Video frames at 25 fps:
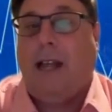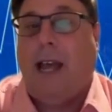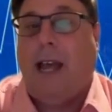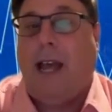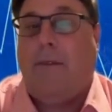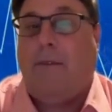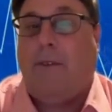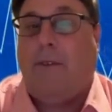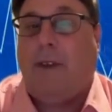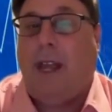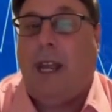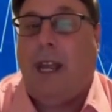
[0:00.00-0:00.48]
to
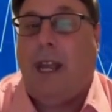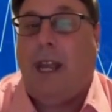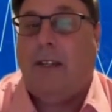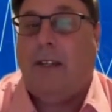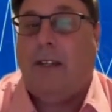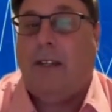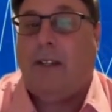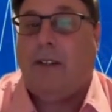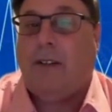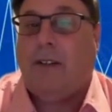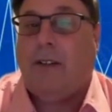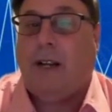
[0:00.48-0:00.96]
have
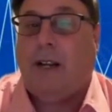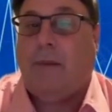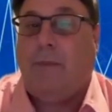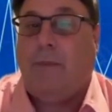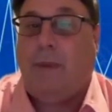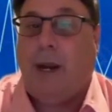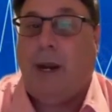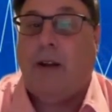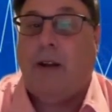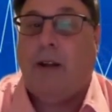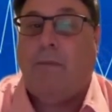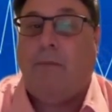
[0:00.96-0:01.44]
cancer
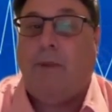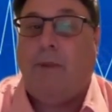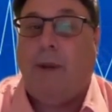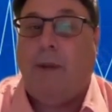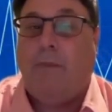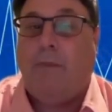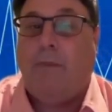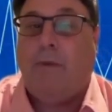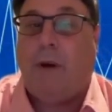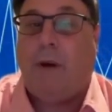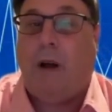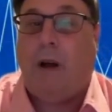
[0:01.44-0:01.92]
compared to
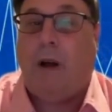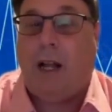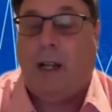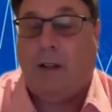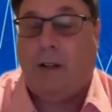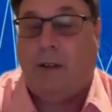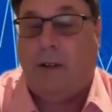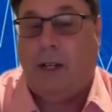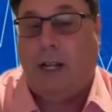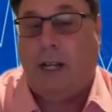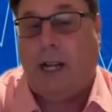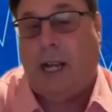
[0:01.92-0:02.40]
people
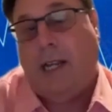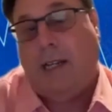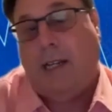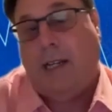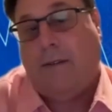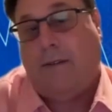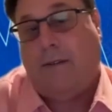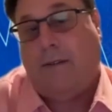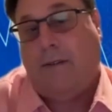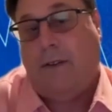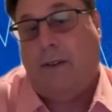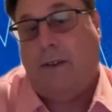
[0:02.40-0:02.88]
under the
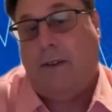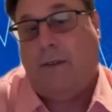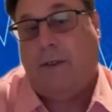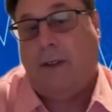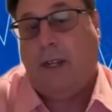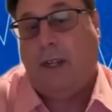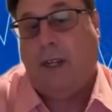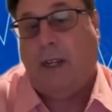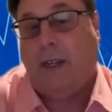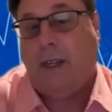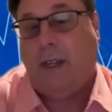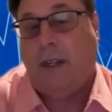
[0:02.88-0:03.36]
age of
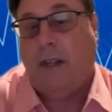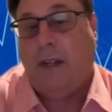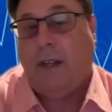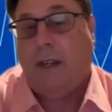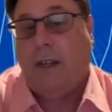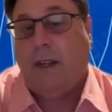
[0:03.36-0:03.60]
50.